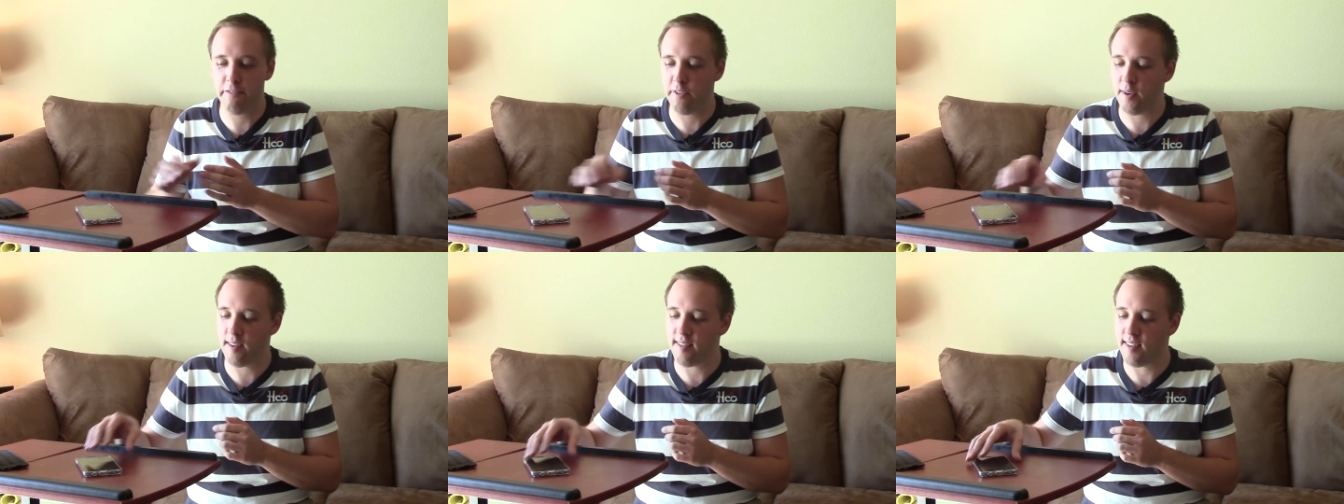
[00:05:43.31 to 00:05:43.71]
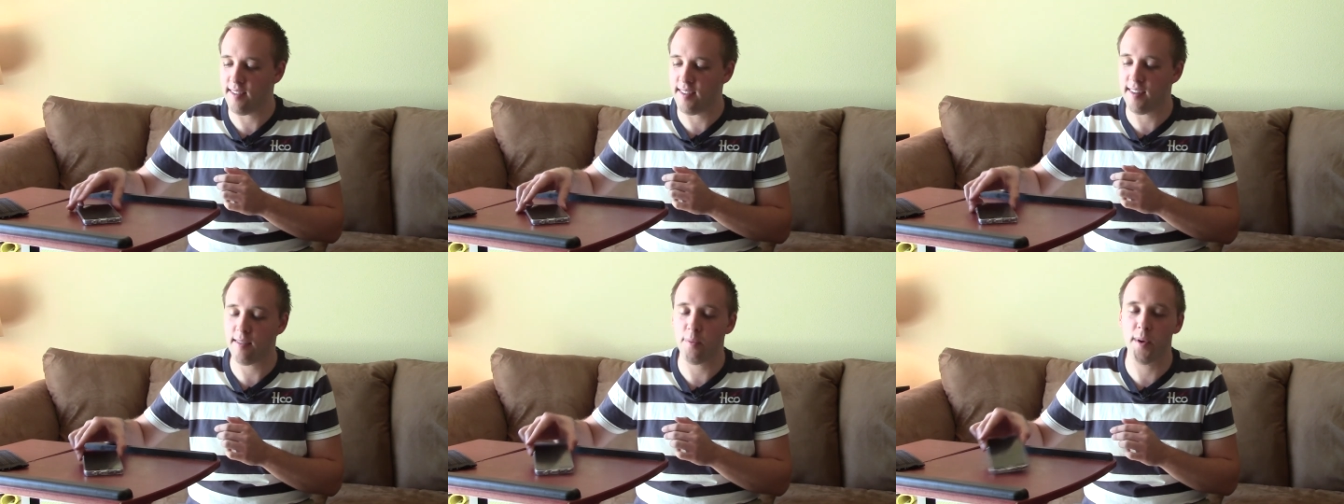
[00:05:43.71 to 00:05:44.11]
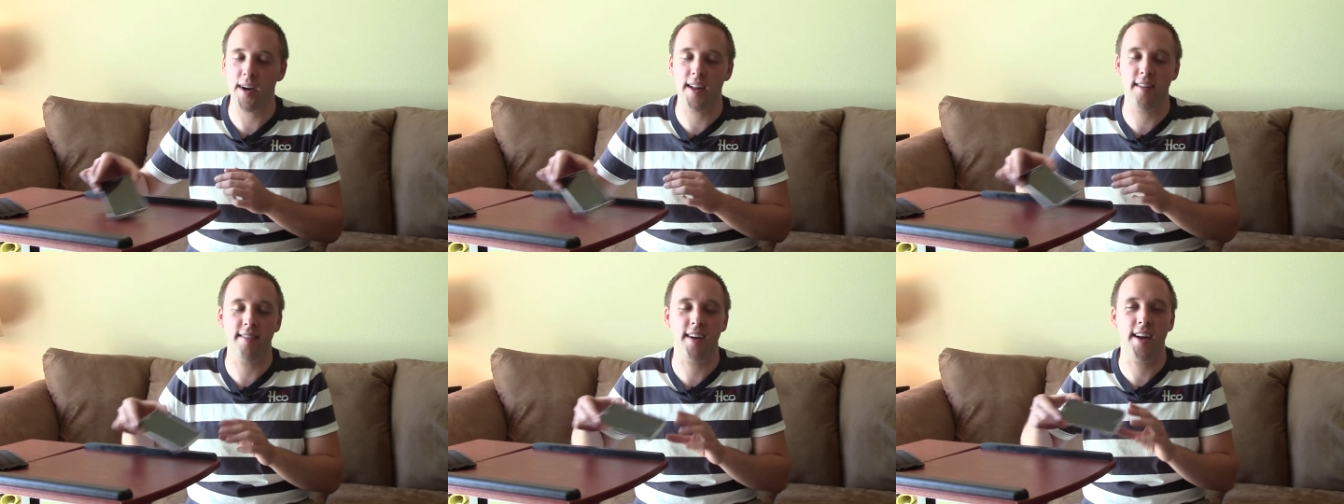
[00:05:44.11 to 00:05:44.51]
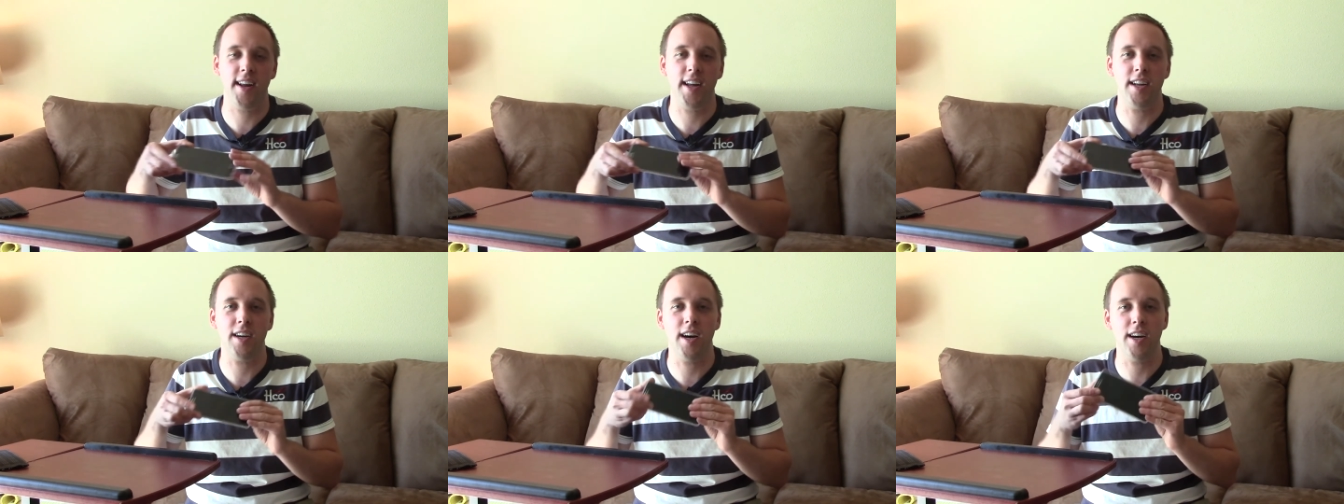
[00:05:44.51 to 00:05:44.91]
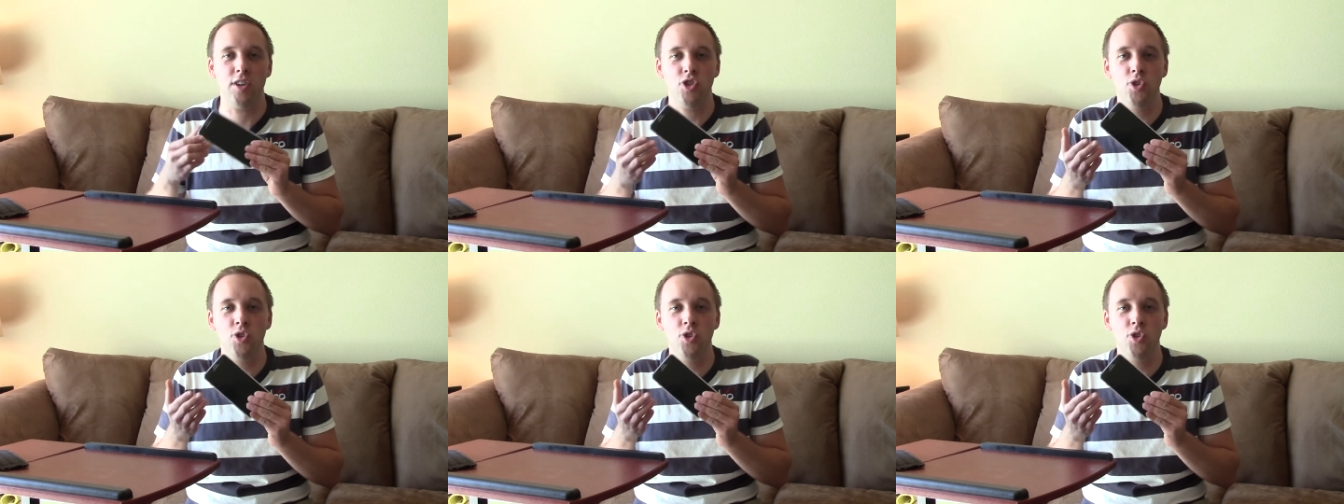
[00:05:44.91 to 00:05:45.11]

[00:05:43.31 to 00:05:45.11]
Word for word: For instance, this one is on a uh,